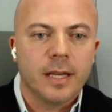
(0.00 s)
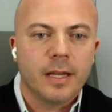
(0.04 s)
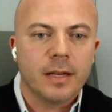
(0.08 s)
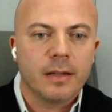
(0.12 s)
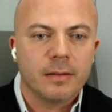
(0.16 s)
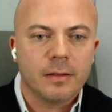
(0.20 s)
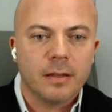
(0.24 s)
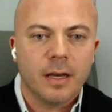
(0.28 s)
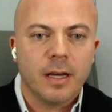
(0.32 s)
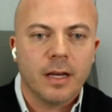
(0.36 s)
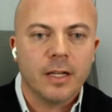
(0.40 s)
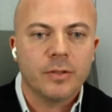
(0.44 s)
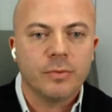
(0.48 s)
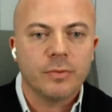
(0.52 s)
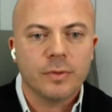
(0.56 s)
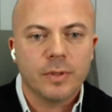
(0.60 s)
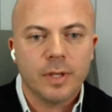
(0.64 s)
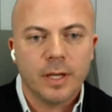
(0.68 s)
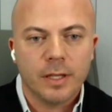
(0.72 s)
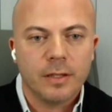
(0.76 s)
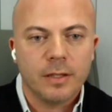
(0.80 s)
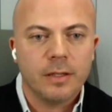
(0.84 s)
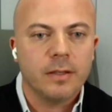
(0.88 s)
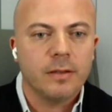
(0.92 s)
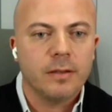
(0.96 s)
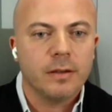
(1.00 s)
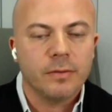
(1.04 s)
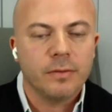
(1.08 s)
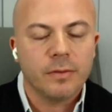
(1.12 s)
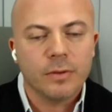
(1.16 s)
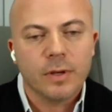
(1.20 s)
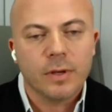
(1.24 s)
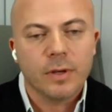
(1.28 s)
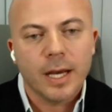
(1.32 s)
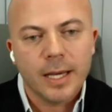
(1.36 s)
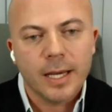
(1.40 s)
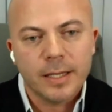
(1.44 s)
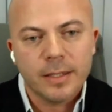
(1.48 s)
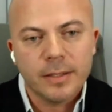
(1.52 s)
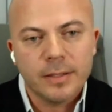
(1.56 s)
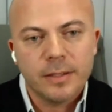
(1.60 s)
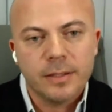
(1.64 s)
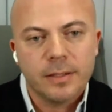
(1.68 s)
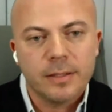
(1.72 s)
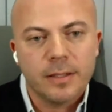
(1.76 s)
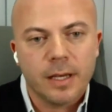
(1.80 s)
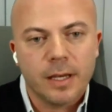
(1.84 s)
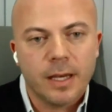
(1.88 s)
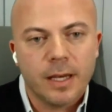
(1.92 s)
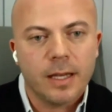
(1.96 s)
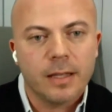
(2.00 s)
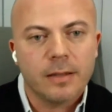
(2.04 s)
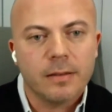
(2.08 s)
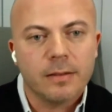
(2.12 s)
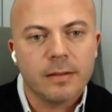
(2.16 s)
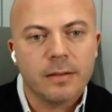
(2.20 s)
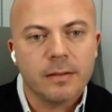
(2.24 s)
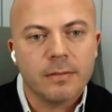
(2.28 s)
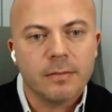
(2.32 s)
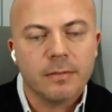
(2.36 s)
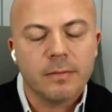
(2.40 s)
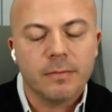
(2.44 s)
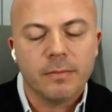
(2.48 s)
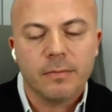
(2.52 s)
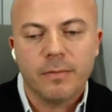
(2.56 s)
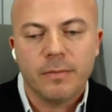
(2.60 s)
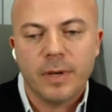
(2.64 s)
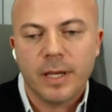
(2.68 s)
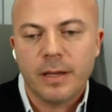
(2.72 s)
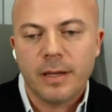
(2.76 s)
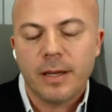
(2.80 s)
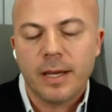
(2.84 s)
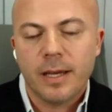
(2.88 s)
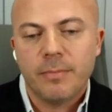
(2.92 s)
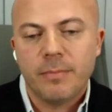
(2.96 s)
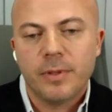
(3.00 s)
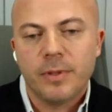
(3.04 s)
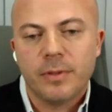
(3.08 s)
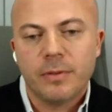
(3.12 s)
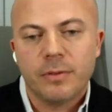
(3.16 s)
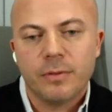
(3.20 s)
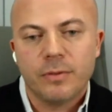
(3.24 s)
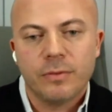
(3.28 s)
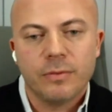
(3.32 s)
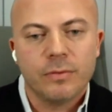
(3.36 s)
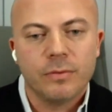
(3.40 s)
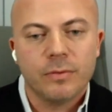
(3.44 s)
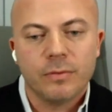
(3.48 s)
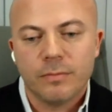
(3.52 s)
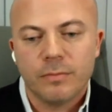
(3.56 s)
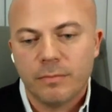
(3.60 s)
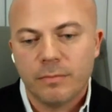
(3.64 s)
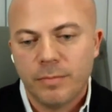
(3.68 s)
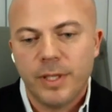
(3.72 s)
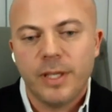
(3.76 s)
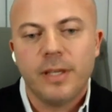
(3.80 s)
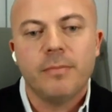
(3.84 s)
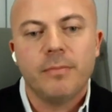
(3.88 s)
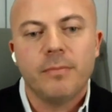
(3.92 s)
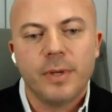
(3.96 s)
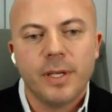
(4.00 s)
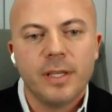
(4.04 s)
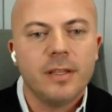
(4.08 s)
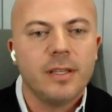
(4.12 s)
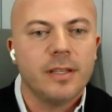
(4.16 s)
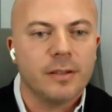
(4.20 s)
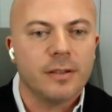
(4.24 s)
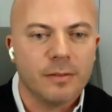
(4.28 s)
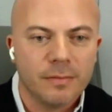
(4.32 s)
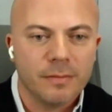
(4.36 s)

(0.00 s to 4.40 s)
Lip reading: get in touch with any of you guys, and very happy to be being